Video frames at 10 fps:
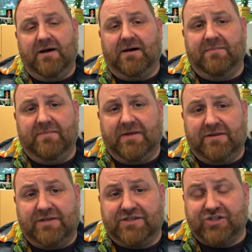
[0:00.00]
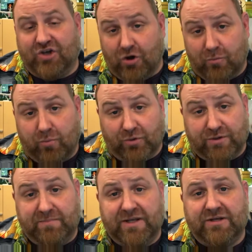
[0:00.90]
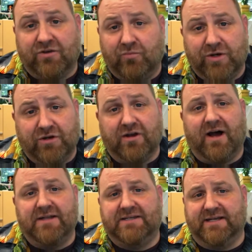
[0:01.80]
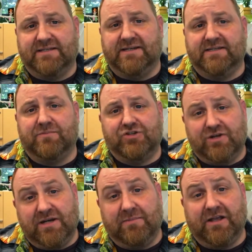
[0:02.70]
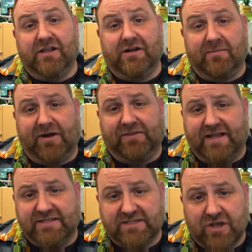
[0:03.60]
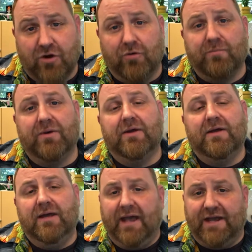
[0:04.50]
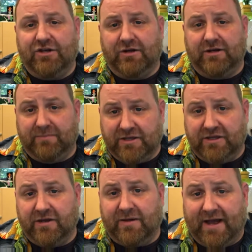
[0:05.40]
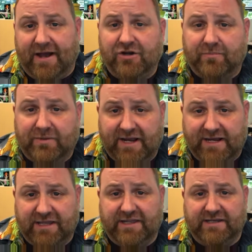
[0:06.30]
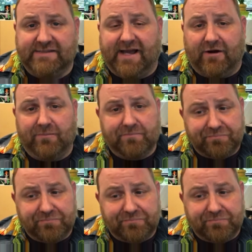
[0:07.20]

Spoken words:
The scope will depend on what your context is, but you need to be clear about that scope, and you need to be clear about how you're planning things out.